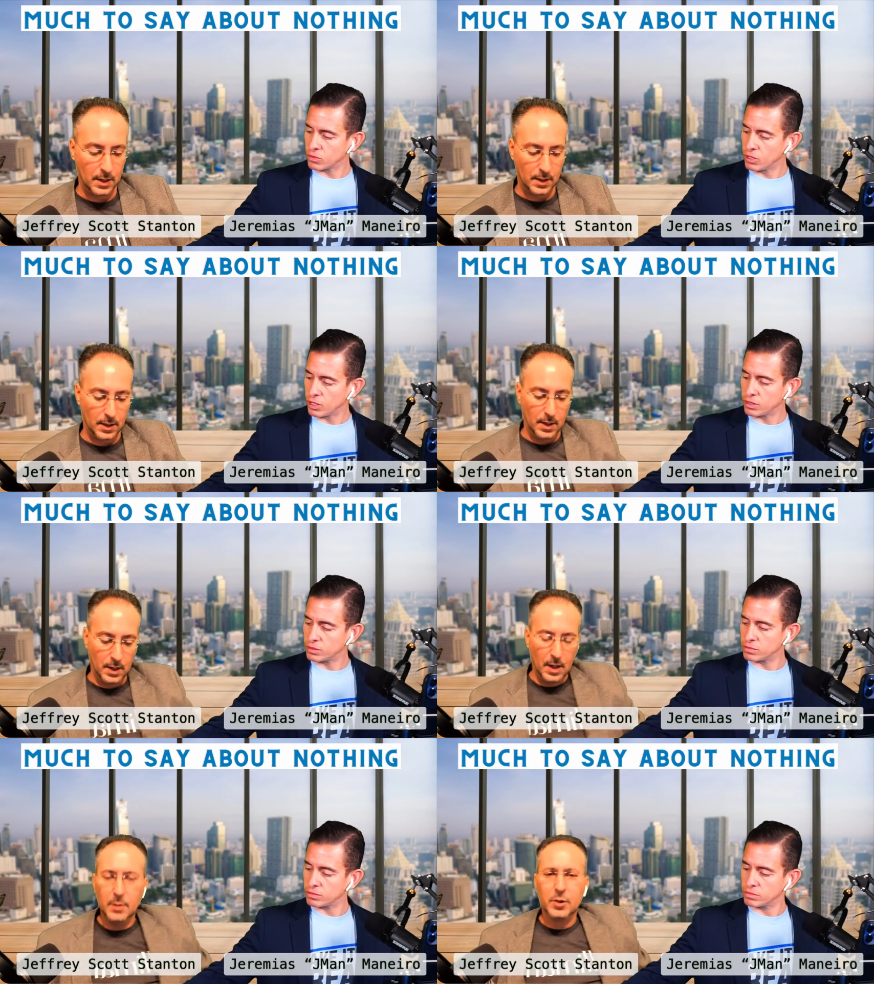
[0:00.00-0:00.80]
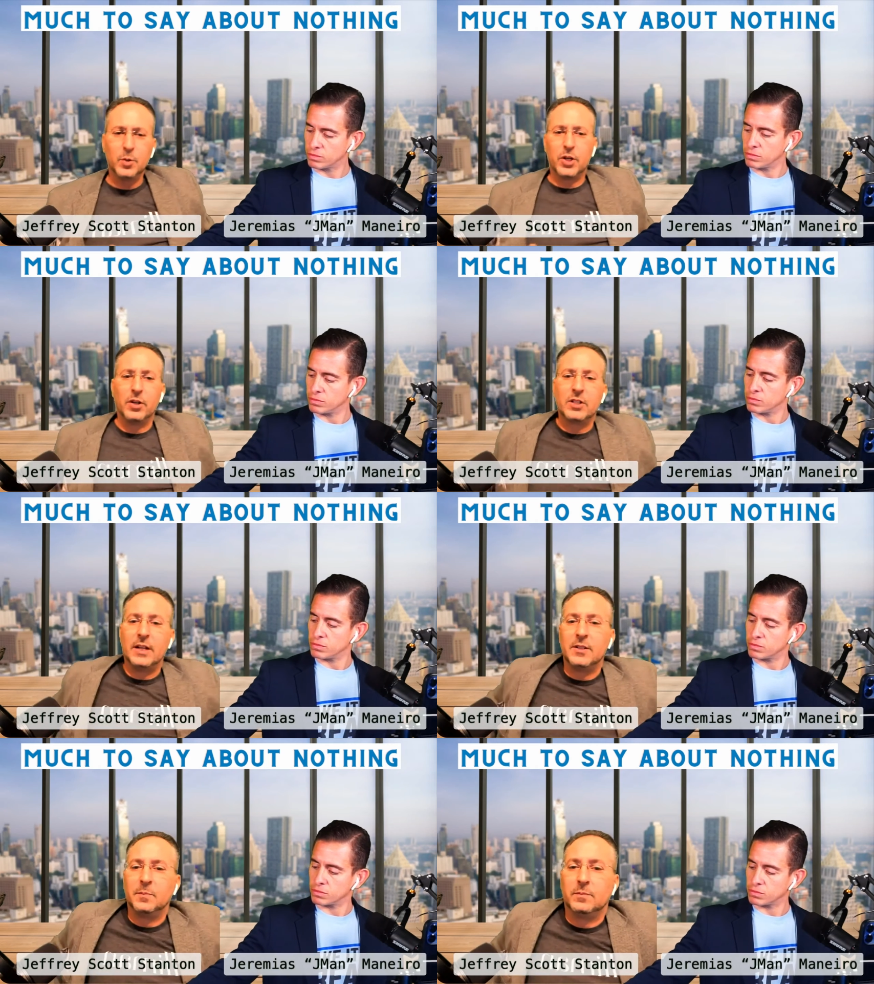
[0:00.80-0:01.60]
Speaker 1: Yeah, to a certain
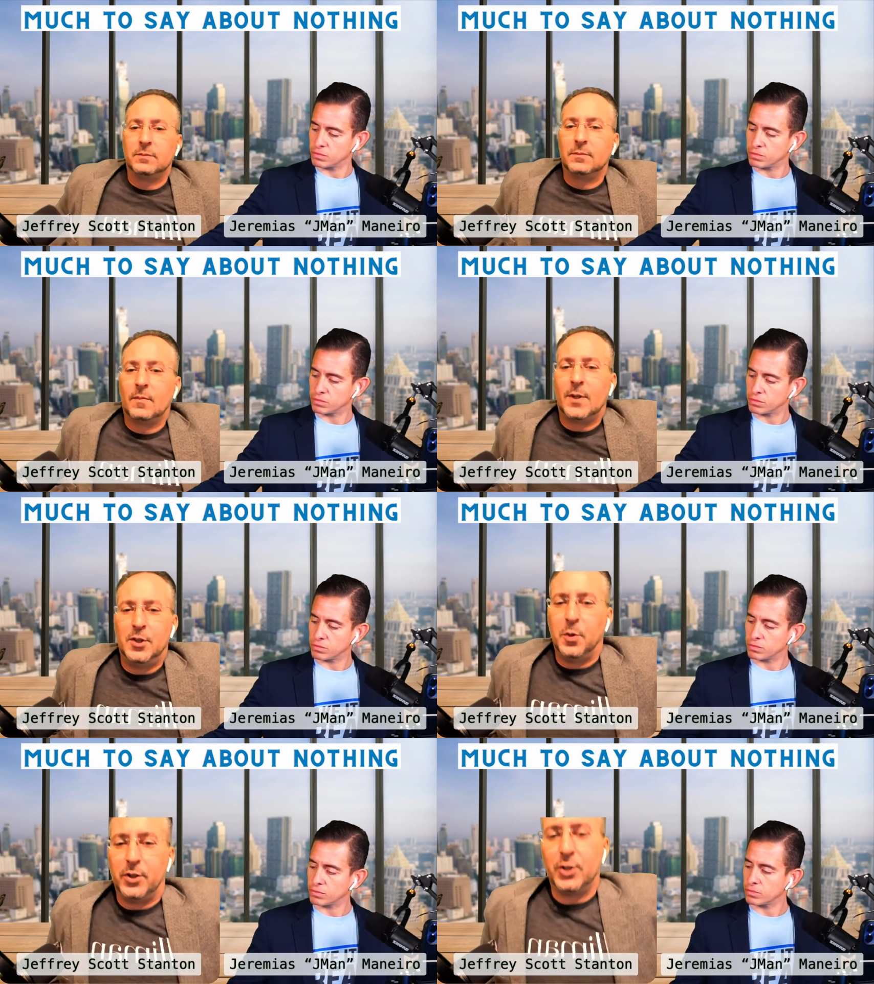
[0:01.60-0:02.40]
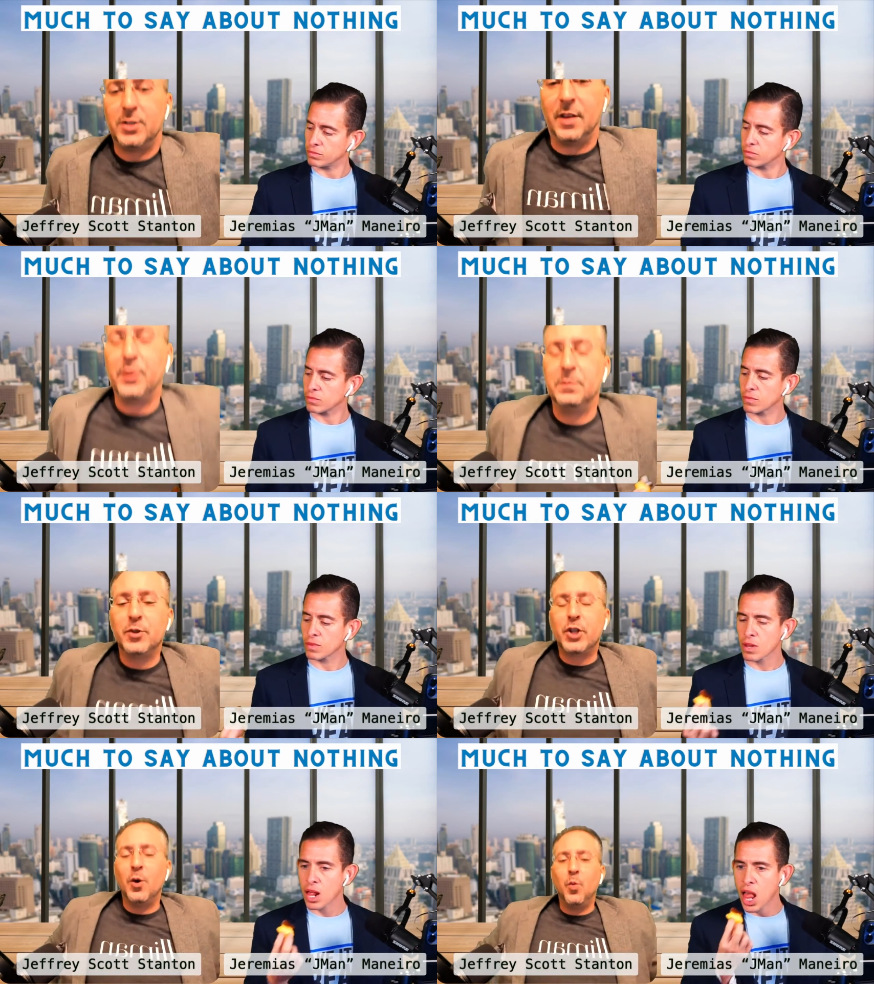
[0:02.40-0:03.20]
extent, because you are just different.
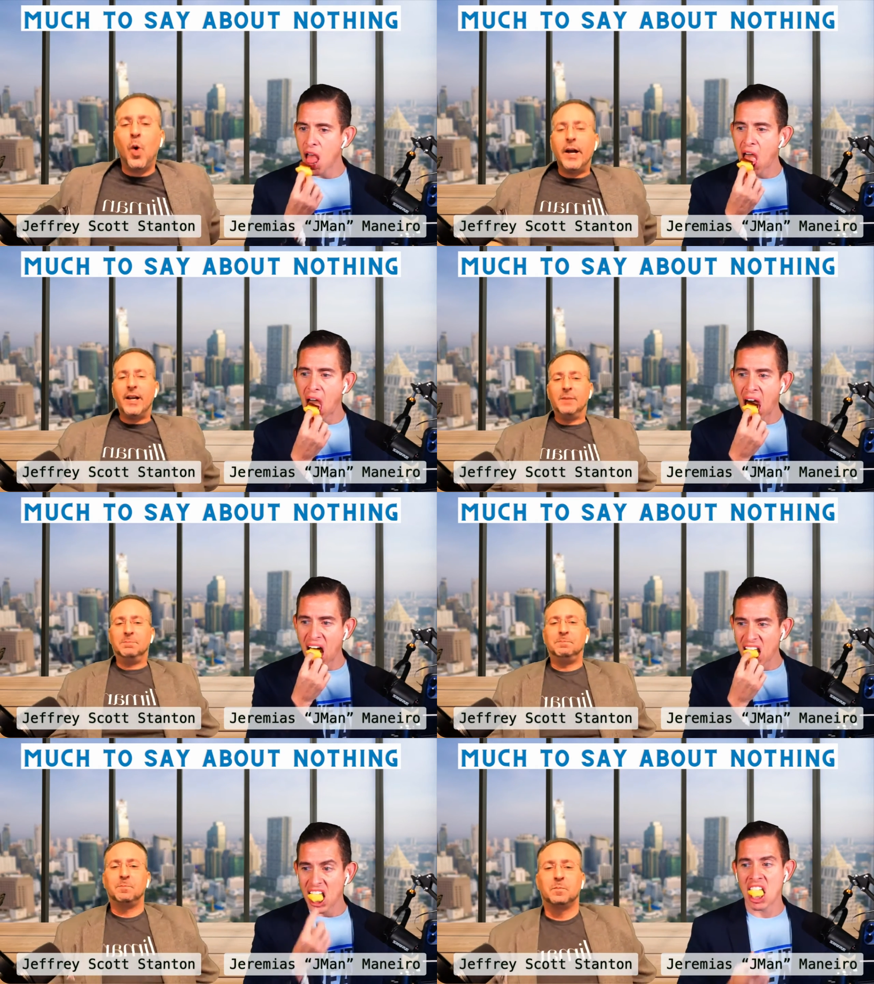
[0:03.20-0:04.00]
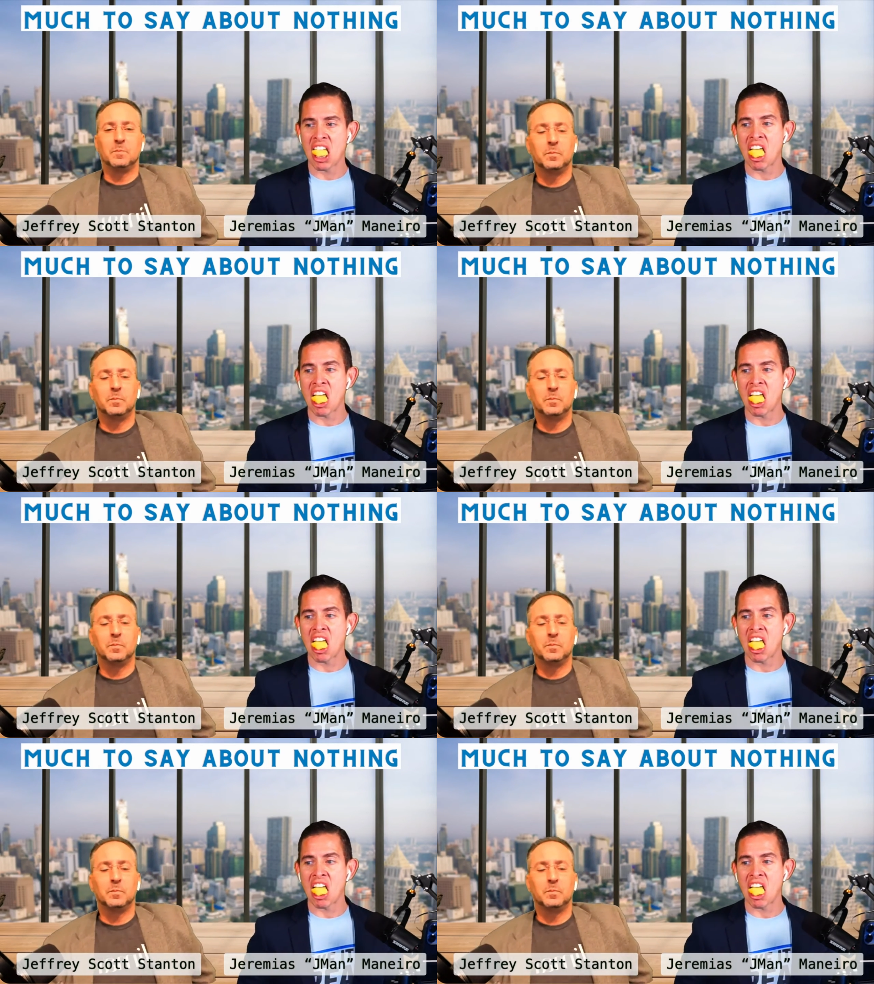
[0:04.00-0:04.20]
So, what um,